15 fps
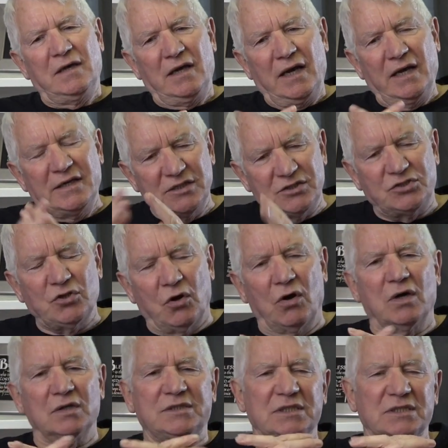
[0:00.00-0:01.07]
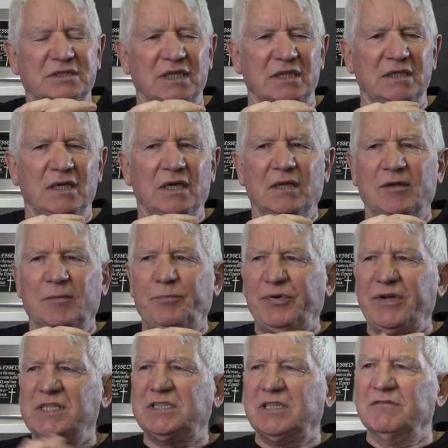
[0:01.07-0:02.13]
and his daughters. And the
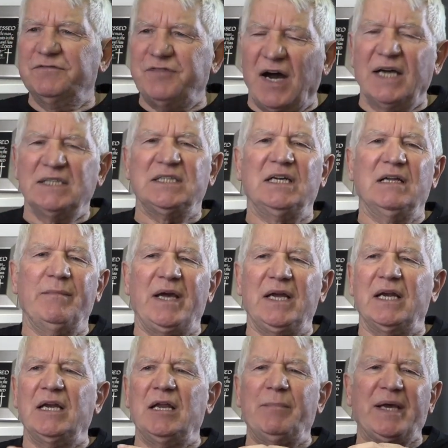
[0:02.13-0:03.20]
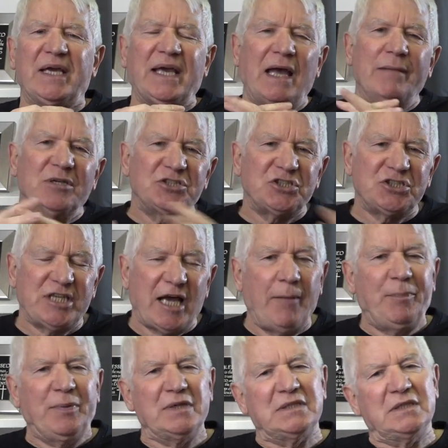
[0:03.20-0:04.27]
priest invited him in and he became a
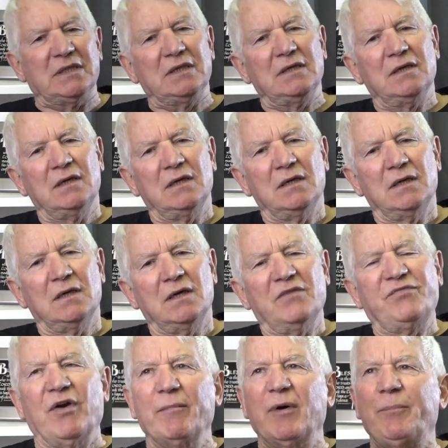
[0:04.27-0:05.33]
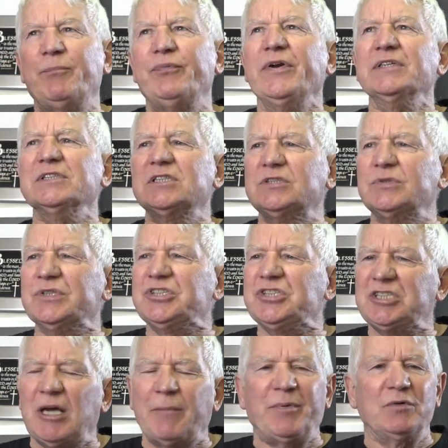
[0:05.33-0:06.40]
shepherd. From a prince to a
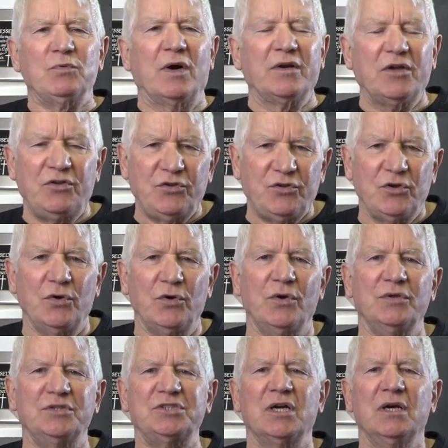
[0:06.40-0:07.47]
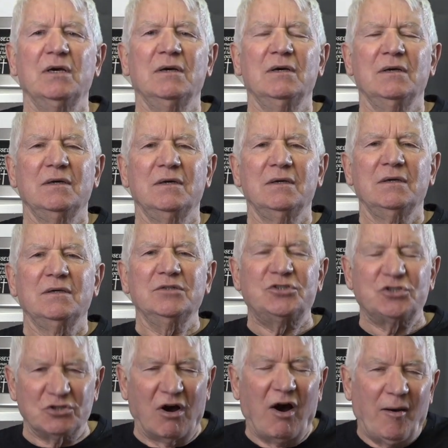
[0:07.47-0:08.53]
shepherd, what a huge
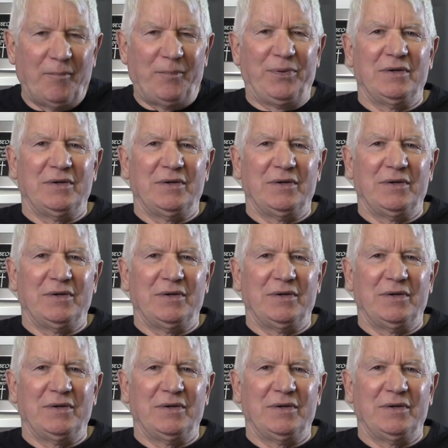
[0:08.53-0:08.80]
drop.